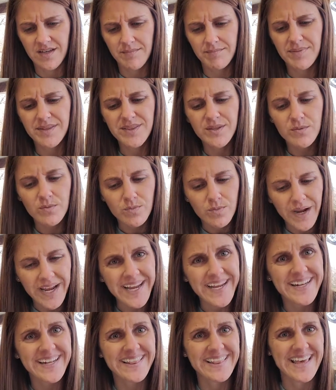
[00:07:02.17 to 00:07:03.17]
but the
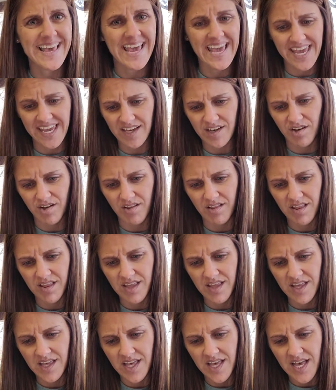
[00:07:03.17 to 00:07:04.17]
rain and the hail.
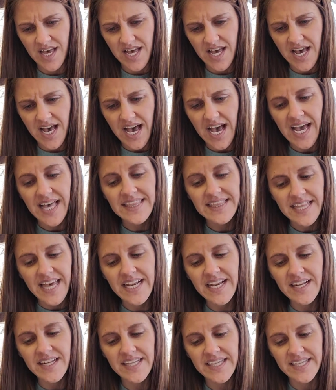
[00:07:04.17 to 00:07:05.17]
I let
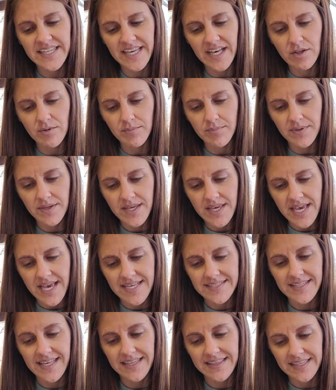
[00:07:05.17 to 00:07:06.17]
out a yelp as
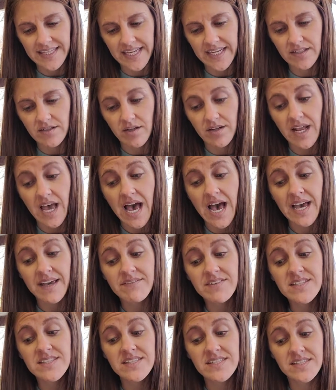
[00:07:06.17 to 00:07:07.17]
I land on
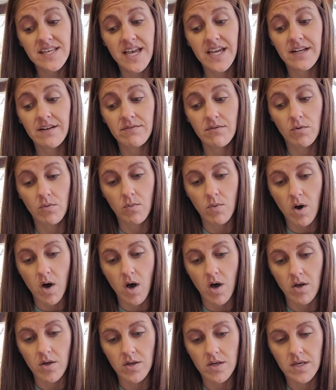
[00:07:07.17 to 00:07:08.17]
Ivan's side of the
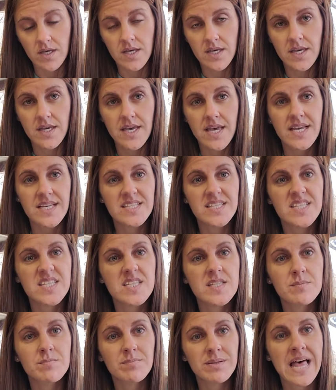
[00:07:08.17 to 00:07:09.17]
wall.
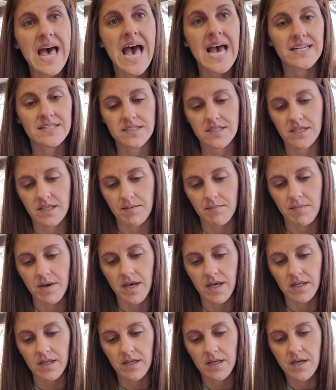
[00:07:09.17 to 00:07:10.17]
Splat in the
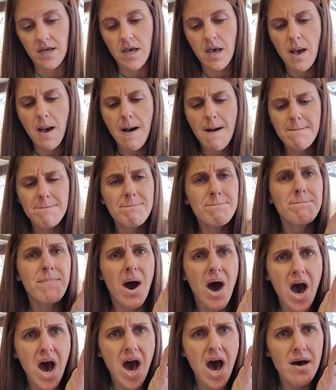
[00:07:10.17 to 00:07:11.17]
mud.
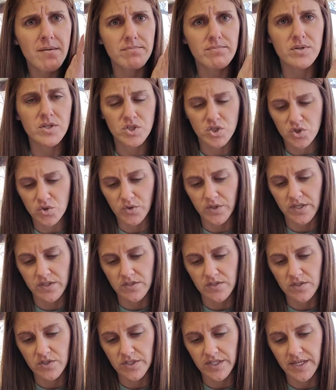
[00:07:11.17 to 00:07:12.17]
Bob! Julia
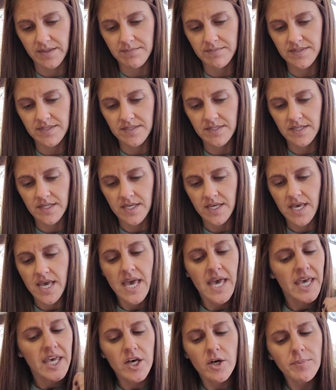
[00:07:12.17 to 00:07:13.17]
screams.
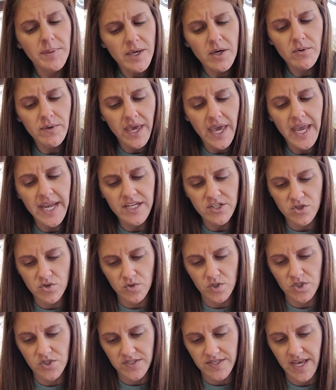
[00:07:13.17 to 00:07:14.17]
He'll be okay,
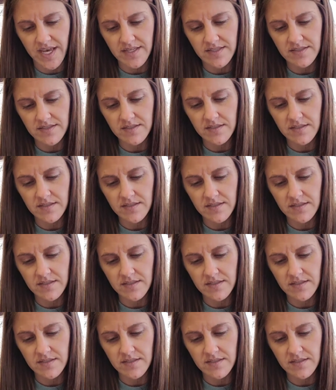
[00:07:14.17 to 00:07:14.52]
George says.